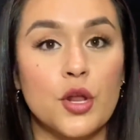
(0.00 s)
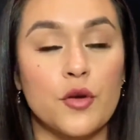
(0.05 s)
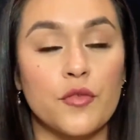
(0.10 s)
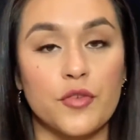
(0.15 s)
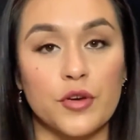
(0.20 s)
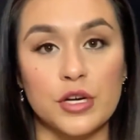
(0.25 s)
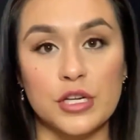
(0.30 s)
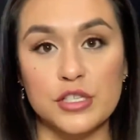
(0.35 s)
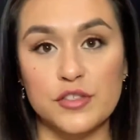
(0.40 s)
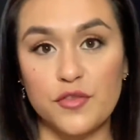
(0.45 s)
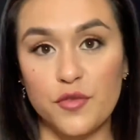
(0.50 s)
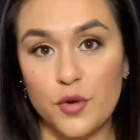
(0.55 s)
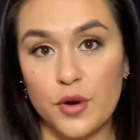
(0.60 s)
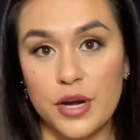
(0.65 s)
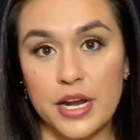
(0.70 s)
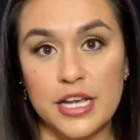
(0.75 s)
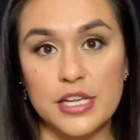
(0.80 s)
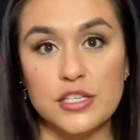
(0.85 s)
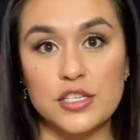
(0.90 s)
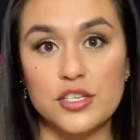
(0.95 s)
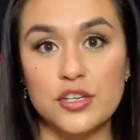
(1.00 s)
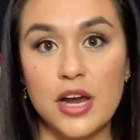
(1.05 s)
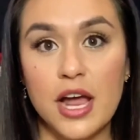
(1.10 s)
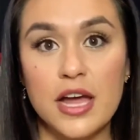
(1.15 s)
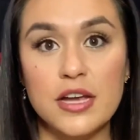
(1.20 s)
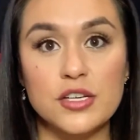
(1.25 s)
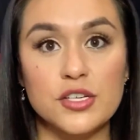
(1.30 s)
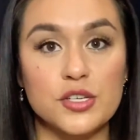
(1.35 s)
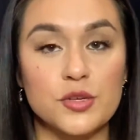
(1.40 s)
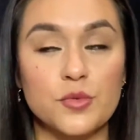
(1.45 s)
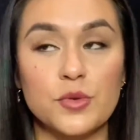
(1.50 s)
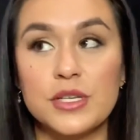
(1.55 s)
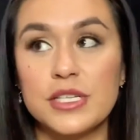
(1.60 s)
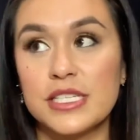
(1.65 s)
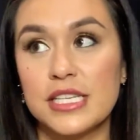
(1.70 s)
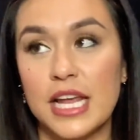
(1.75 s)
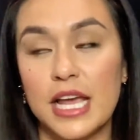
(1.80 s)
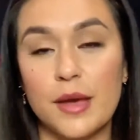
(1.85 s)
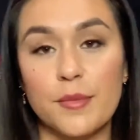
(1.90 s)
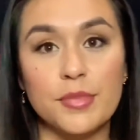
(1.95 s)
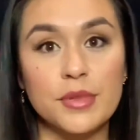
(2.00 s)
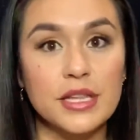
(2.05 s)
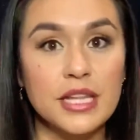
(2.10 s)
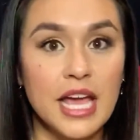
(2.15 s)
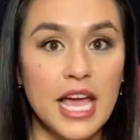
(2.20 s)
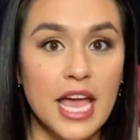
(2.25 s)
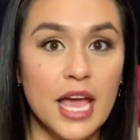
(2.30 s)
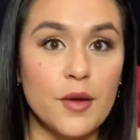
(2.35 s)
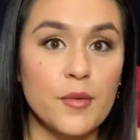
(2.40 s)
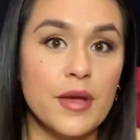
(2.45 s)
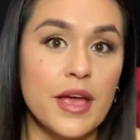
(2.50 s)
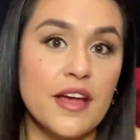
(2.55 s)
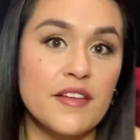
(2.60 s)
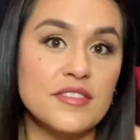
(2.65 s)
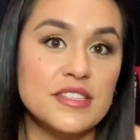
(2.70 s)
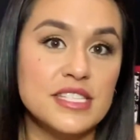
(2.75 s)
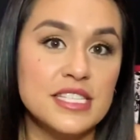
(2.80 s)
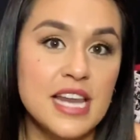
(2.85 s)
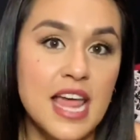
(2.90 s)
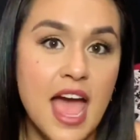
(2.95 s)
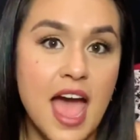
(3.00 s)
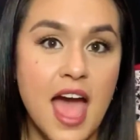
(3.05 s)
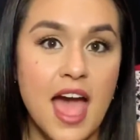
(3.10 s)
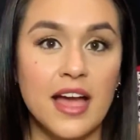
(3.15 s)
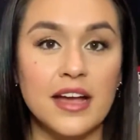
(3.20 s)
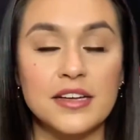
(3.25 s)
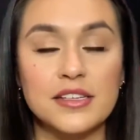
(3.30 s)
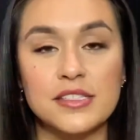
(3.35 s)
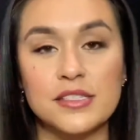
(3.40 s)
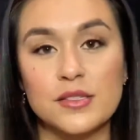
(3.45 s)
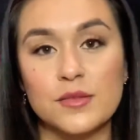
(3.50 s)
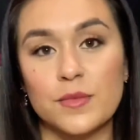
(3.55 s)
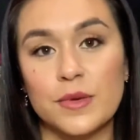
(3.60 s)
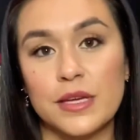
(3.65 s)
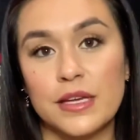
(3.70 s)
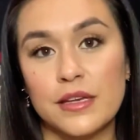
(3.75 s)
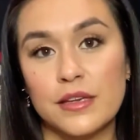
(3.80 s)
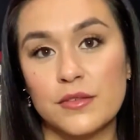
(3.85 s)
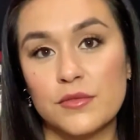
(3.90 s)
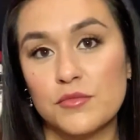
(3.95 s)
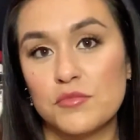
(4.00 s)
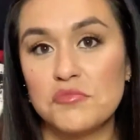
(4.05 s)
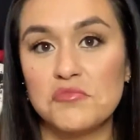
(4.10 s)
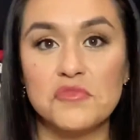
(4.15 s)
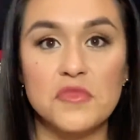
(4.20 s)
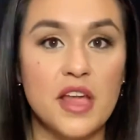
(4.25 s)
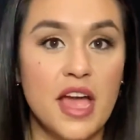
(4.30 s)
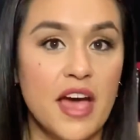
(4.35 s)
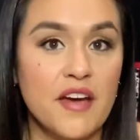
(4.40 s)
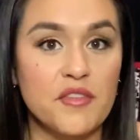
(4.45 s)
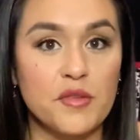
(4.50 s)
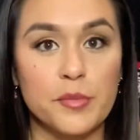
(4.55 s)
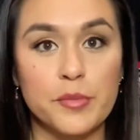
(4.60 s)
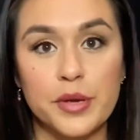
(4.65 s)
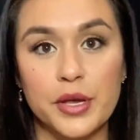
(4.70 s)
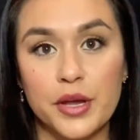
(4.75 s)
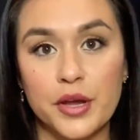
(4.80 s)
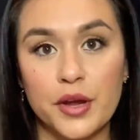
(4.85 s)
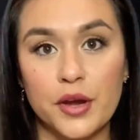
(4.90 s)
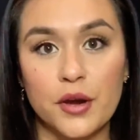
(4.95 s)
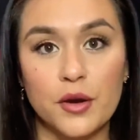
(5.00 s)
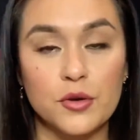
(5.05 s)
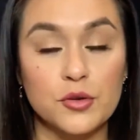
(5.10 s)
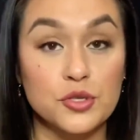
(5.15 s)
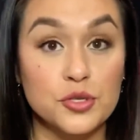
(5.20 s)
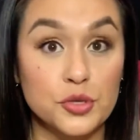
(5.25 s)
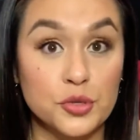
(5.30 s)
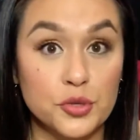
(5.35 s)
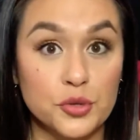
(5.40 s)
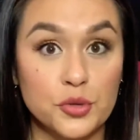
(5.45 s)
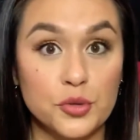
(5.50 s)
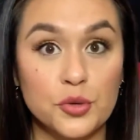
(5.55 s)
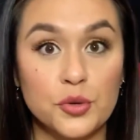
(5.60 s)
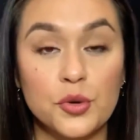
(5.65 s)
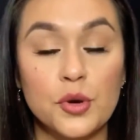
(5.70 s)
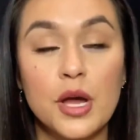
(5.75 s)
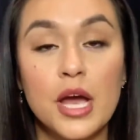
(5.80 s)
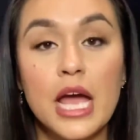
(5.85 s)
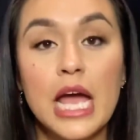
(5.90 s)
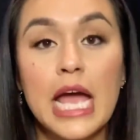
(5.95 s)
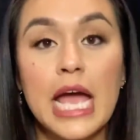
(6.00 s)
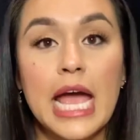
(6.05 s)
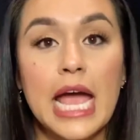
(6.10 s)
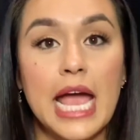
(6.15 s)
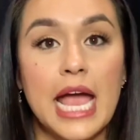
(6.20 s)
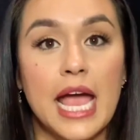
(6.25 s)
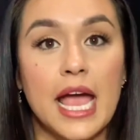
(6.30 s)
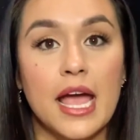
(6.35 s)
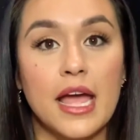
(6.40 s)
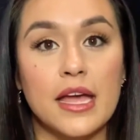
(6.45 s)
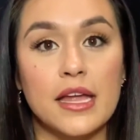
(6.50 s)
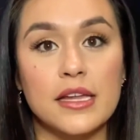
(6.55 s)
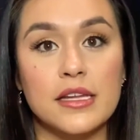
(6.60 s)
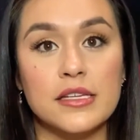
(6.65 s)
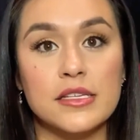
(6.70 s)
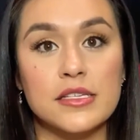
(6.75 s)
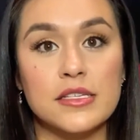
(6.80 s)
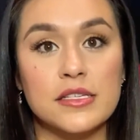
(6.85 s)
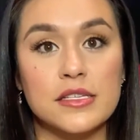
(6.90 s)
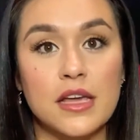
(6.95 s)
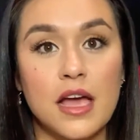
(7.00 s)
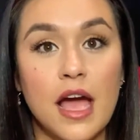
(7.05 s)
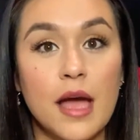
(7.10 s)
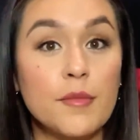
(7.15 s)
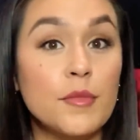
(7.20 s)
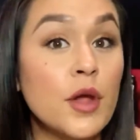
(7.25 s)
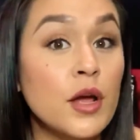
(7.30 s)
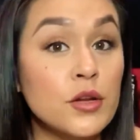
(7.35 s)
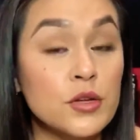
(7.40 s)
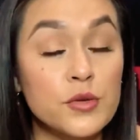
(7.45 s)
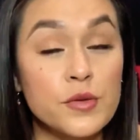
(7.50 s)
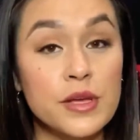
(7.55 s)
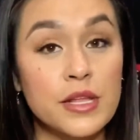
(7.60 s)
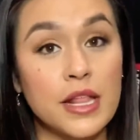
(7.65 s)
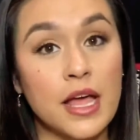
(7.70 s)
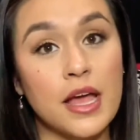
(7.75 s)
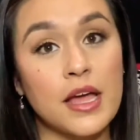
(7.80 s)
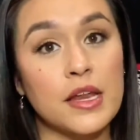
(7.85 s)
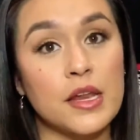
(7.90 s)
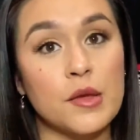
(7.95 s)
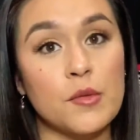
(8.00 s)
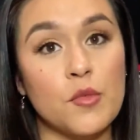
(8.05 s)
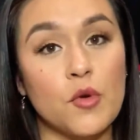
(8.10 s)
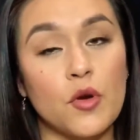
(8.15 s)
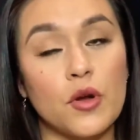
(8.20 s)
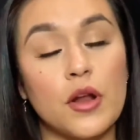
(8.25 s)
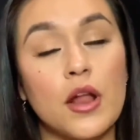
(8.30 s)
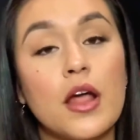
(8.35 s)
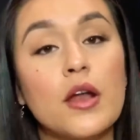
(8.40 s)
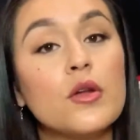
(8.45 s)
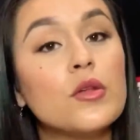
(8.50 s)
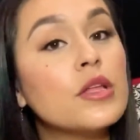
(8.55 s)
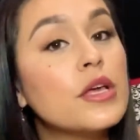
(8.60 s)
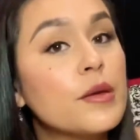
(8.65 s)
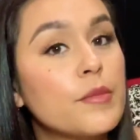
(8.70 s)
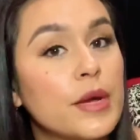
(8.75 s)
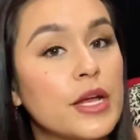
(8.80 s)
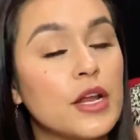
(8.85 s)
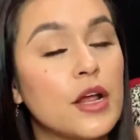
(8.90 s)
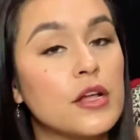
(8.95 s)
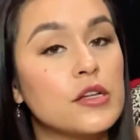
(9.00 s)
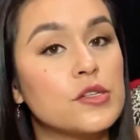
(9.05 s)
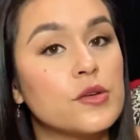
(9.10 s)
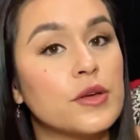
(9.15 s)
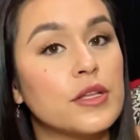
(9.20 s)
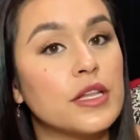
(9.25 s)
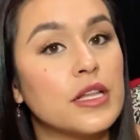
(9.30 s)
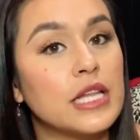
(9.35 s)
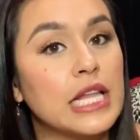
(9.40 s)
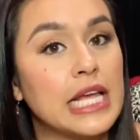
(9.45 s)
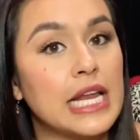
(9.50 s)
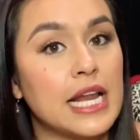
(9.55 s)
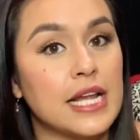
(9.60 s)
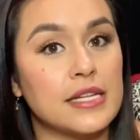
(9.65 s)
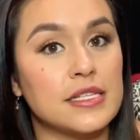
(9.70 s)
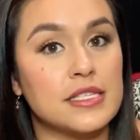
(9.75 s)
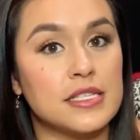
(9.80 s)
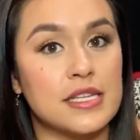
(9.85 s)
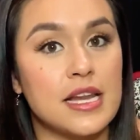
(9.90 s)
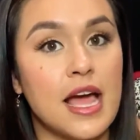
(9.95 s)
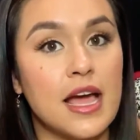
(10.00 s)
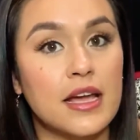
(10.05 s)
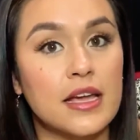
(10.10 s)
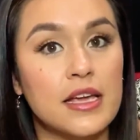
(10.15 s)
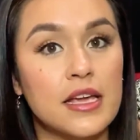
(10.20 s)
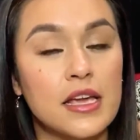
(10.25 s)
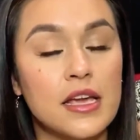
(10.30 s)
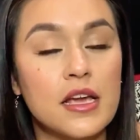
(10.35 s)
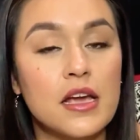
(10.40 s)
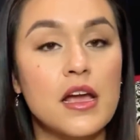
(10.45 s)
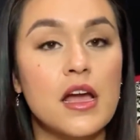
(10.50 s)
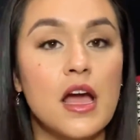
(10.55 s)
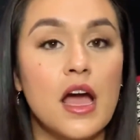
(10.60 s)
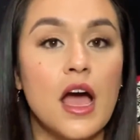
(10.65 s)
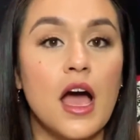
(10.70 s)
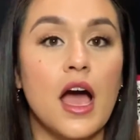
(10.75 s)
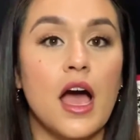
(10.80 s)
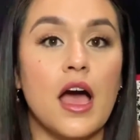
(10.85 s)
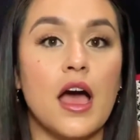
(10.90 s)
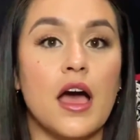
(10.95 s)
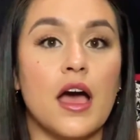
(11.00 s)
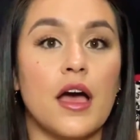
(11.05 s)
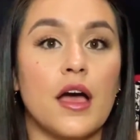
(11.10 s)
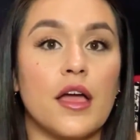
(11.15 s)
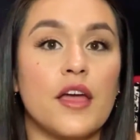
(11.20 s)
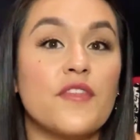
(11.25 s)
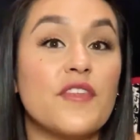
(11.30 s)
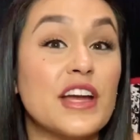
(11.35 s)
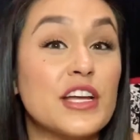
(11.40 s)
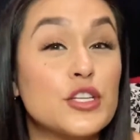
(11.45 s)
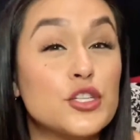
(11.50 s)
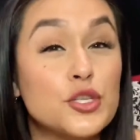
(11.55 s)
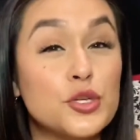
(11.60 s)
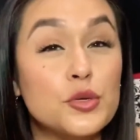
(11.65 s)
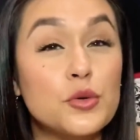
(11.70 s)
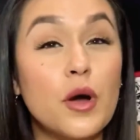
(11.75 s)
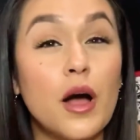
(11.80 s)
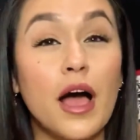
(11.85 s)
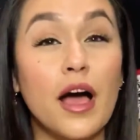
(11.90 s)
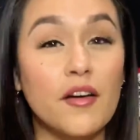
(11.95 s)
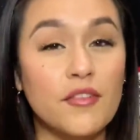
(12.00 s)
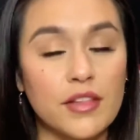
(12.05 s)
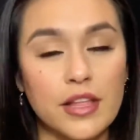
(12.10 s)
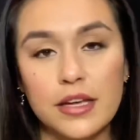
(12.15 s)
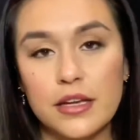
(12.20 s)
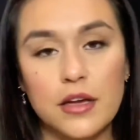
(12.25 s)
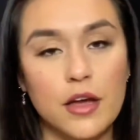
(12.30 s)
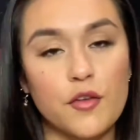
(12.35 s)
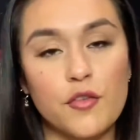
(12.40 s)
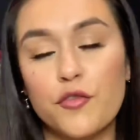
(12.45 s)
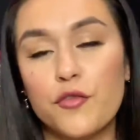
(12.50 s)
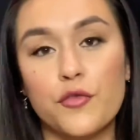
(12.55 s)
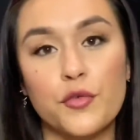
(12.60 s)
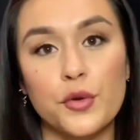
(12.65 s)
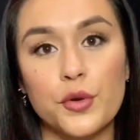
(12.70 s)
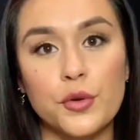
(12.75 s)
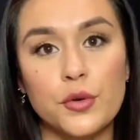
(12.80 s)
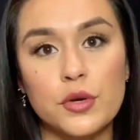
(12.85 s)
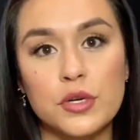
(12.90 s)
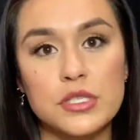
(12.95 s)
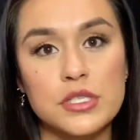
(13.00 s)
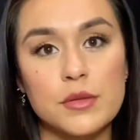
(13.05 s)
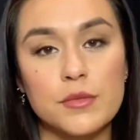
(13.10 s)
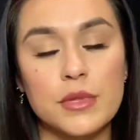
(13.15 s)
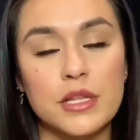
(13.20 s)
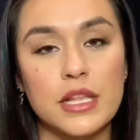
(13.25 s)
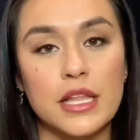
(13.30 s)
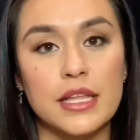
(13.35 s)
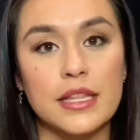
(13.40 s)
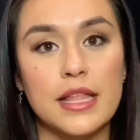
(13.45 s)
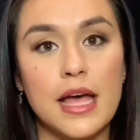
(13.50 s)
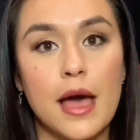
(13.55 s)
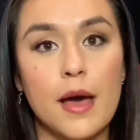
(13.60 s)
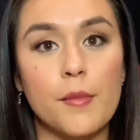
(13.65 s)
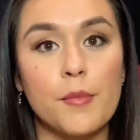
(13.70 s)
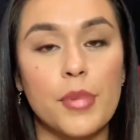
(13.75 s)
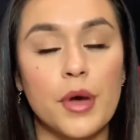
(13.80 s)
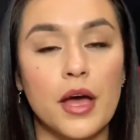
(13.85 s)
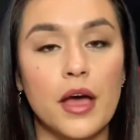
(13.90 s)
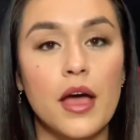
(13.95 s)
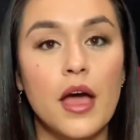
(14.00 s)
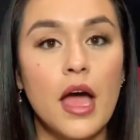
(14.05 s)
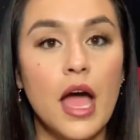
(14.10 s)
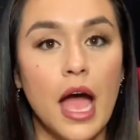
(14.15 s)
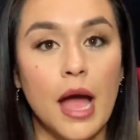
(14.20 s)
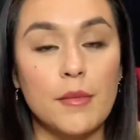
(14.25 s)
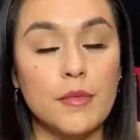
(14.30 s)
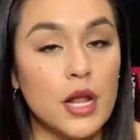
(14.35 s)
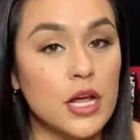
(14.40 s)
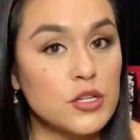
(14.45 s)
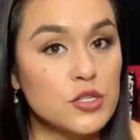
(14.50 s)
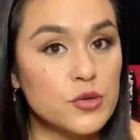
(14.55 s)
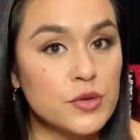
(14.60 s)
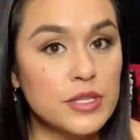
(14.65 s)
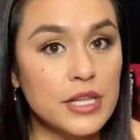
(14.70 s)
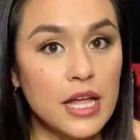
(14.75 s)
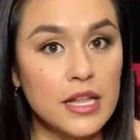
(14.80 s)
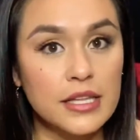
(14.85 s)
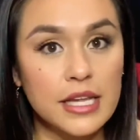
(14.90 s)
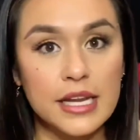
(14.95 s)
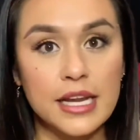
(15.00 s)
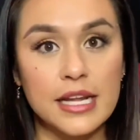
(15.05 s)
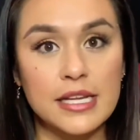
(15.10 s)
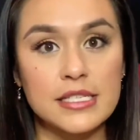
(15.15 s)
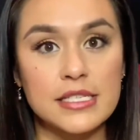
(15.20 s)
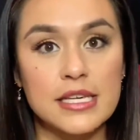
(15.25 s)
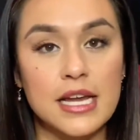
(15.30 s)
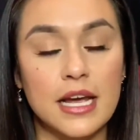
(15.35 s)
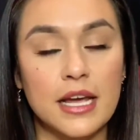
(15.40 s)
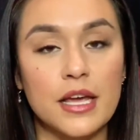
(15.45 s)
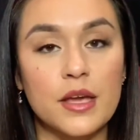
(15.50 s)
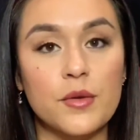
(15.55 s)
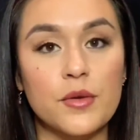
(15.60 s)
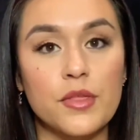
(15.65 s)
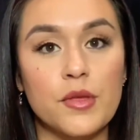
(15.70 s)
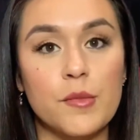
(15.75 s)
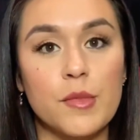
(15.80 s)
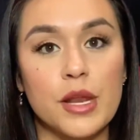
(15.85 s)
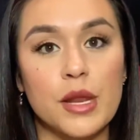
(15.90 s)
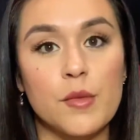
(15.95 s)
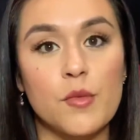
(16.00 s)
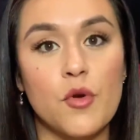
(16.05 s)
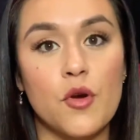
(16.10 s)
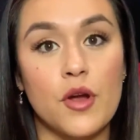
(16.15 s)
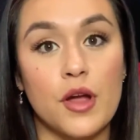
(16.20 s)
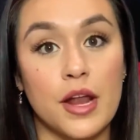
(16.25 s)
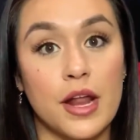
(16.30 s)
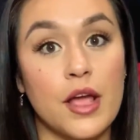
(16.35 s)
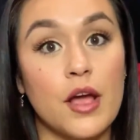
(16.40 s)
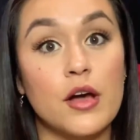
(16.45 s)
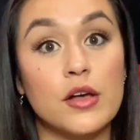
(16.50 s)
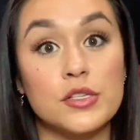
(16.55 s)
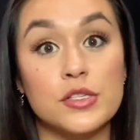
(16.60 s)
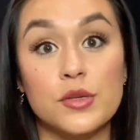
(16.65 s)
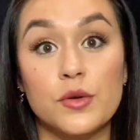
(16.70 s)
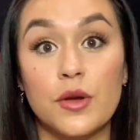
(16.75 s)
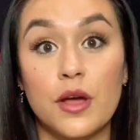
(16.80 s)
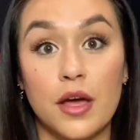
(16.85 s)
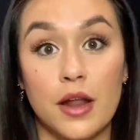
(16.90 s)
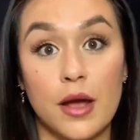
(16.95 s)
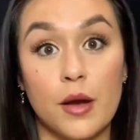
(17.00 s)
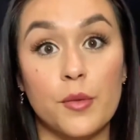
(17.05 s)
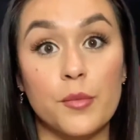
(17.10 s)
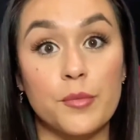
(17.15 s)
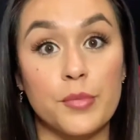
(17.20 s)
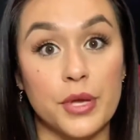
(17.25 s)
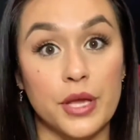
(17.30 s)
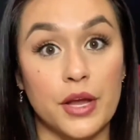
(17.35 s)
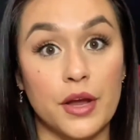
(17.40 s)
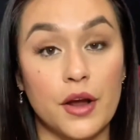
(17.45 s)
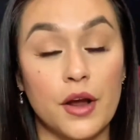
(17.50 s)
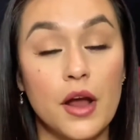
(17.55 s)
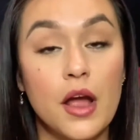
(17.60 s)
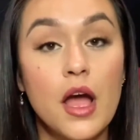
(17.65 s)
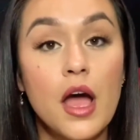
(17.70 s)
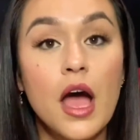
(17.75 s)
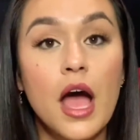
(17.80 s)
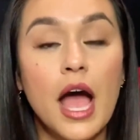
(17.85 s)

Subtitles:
for his 4-day stretch, we stay up late, we have snacks, we have a beer or two, and I'm not doing that anymore. Not only am I not doing the late night snacking, if I do, I'll have like a fruit or something like that, but I'm not doing that late night snacking with him anymore. And I also cut out beer.